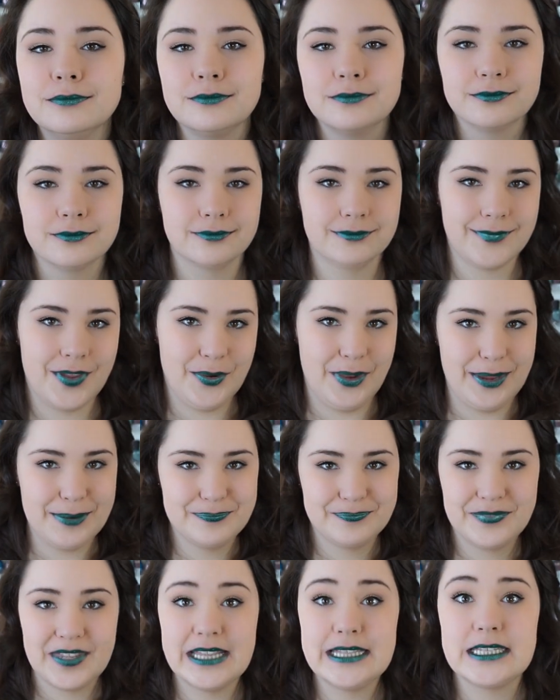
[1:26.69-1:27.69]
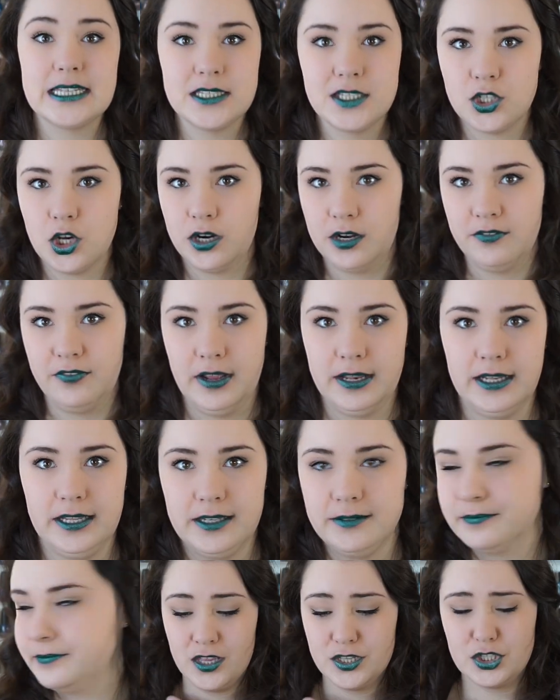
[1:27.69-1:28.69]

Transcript: mm. okay, let's get started finally.